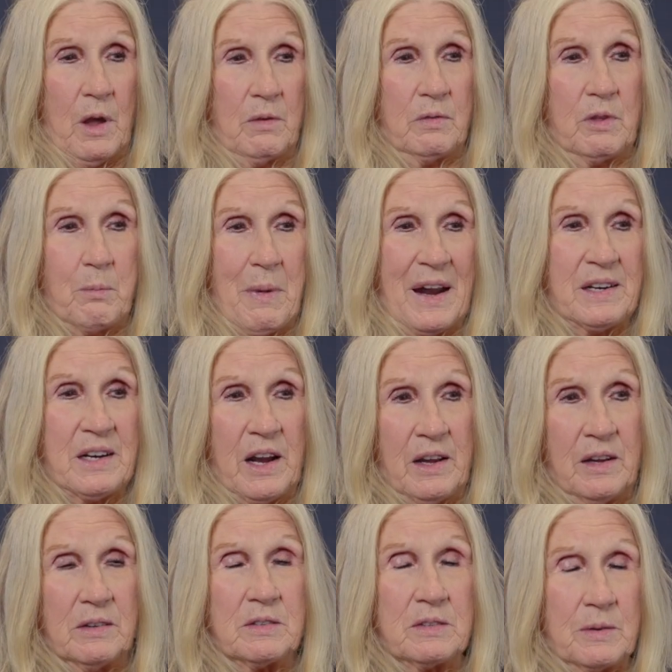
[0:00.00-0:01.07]
of the main
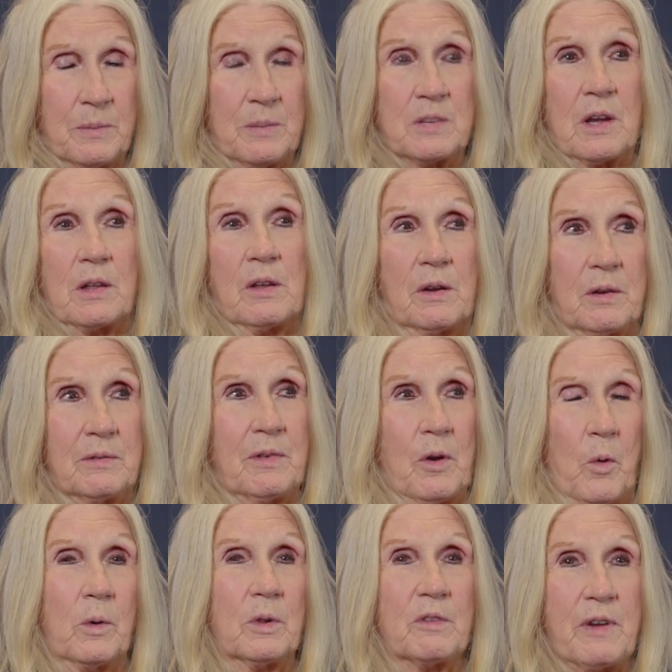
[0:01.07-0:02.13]
house so that
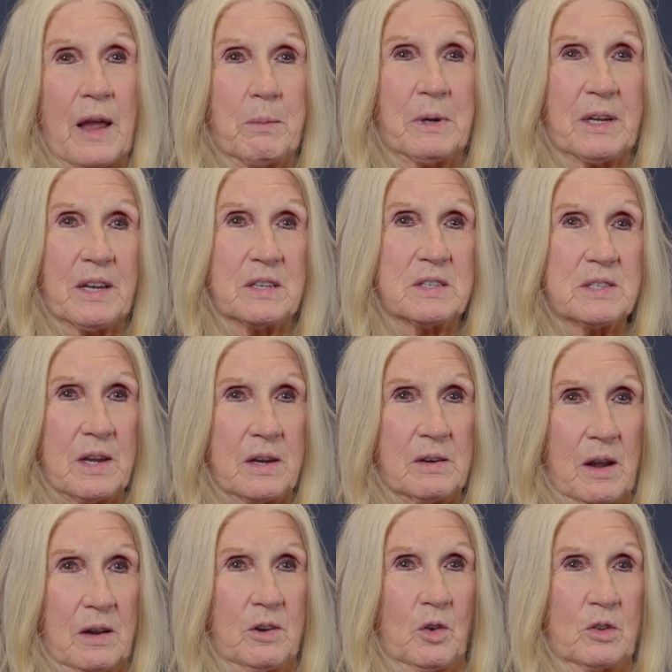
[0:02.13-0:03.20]
all the family can sit
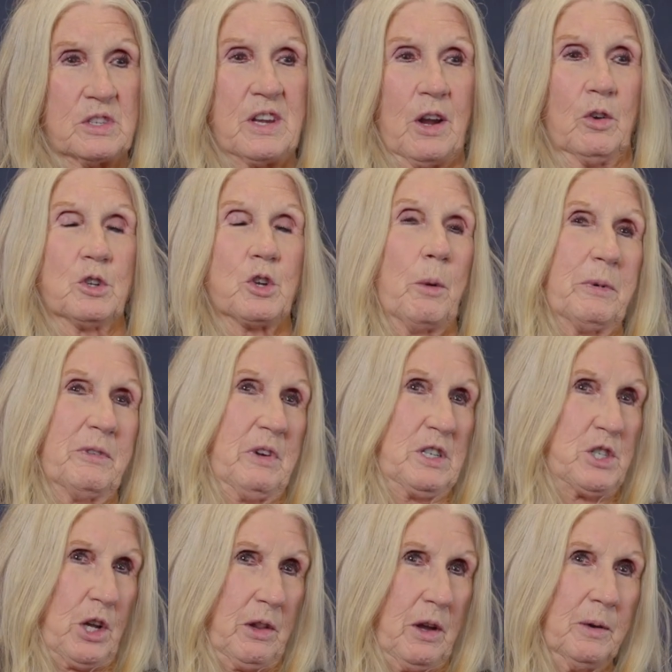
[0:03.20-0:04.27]
and not sit on top of
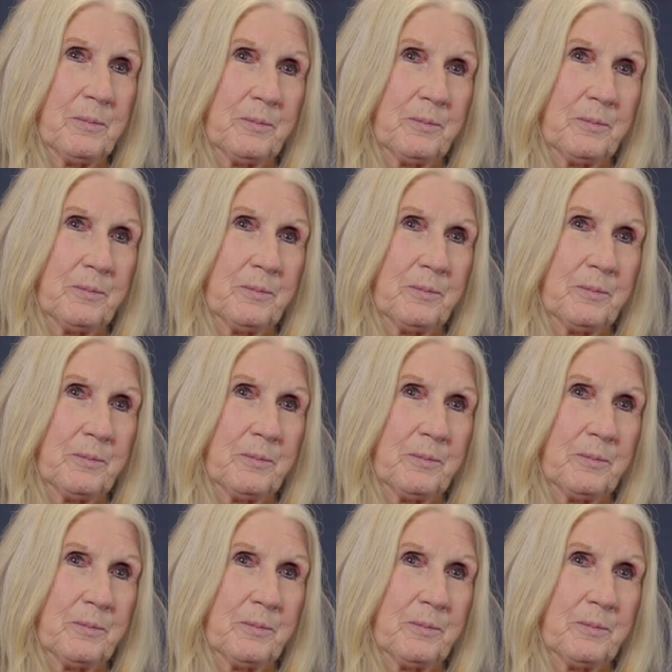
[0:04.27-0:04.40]
each other.